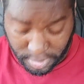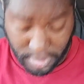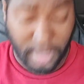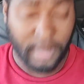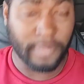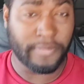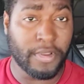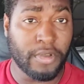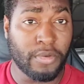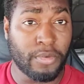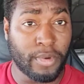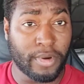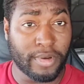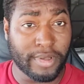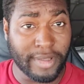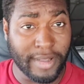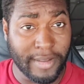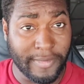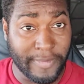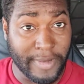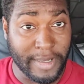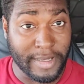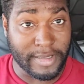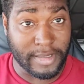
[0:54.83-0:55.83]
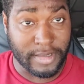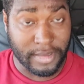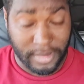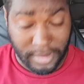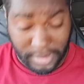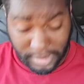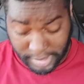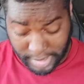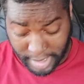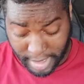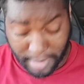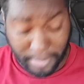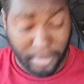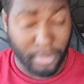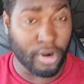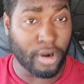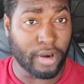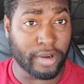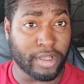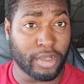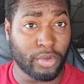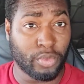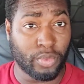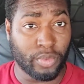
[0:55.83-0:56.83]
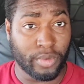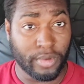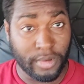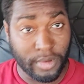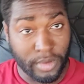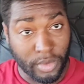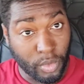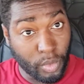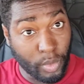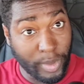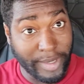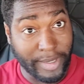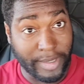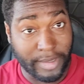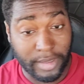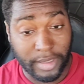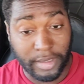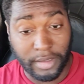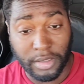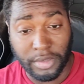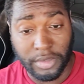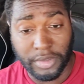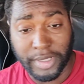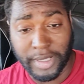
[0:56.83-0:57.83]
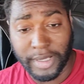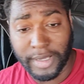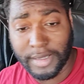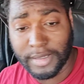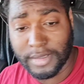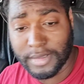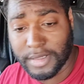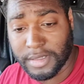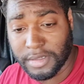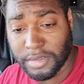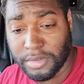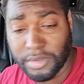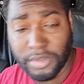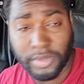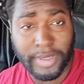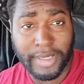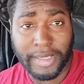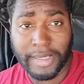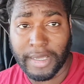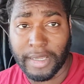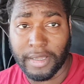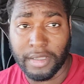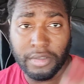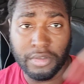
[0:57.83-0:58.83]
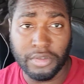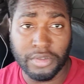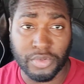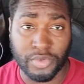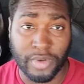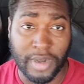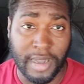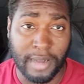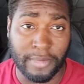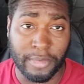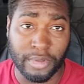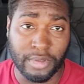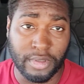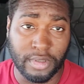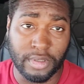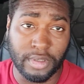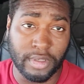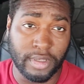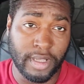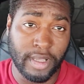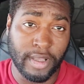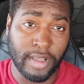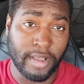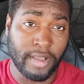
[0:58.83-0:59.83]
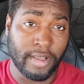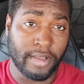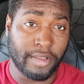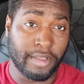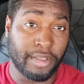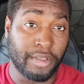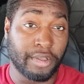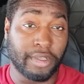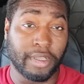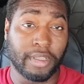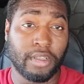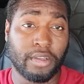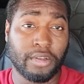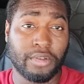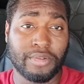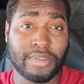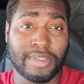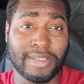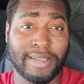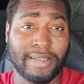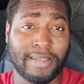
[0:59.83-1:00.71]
if you want to invest in the stock market weekly, you can too. You ain't got to use Robinhood. You can use